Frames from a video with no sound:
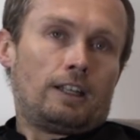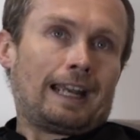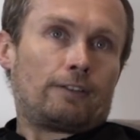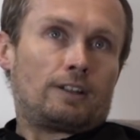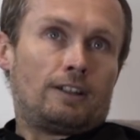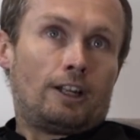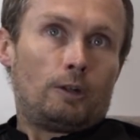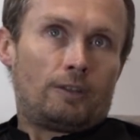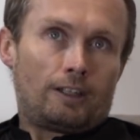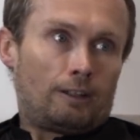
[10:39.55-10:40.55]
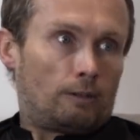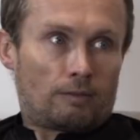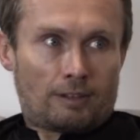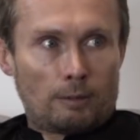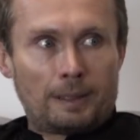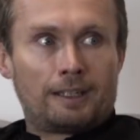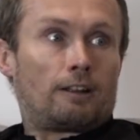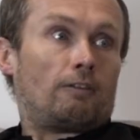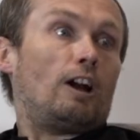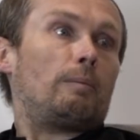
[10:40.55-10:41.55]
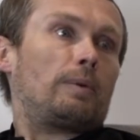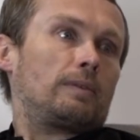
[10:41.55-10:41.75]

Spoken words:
You have to know that there'll be another up.